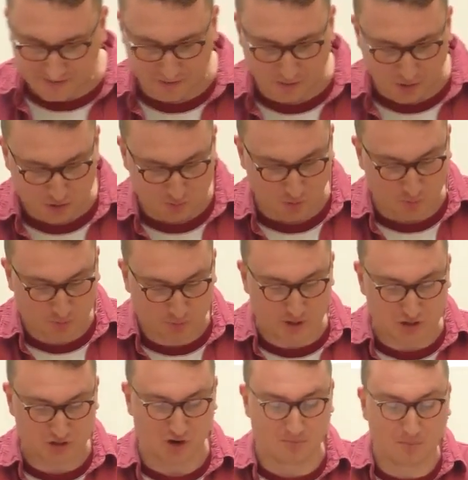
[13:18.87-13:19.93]
that the gospel
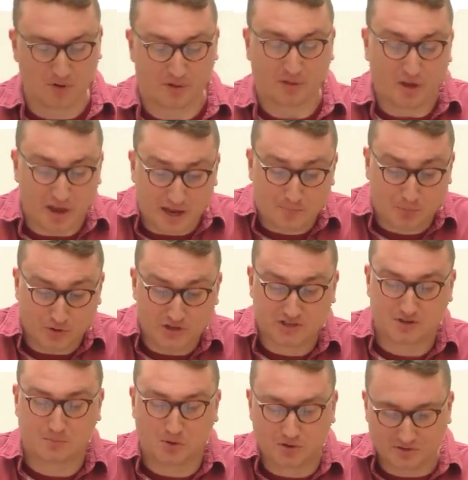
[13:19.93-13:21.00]
that he preached
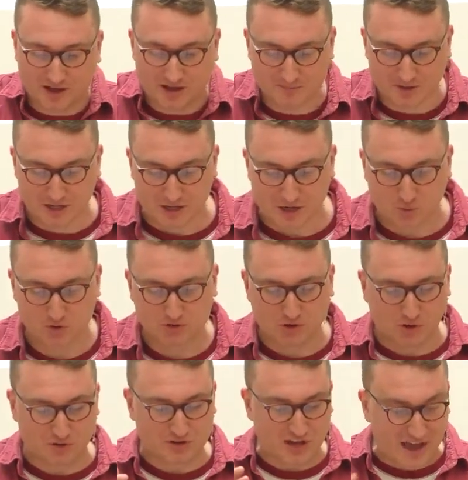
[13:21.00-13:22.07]
among them was
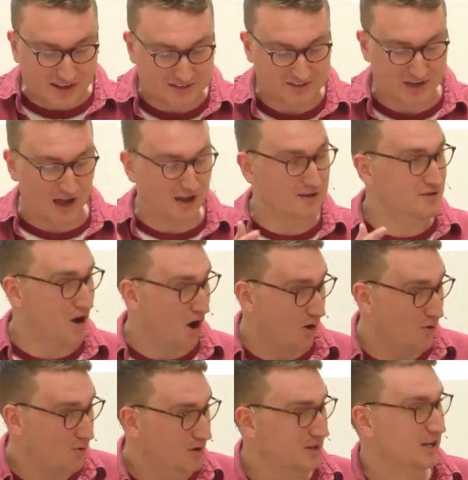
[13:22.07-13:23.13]
not yes and
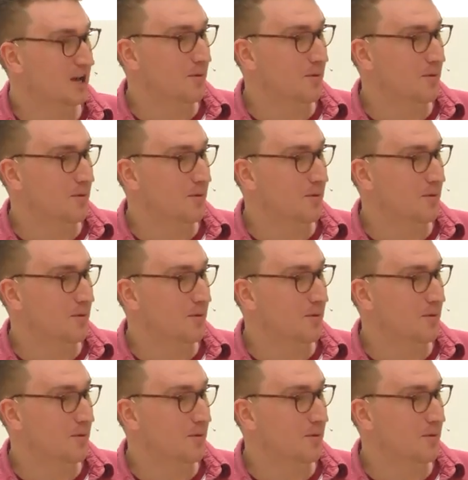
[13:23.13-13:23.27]
no,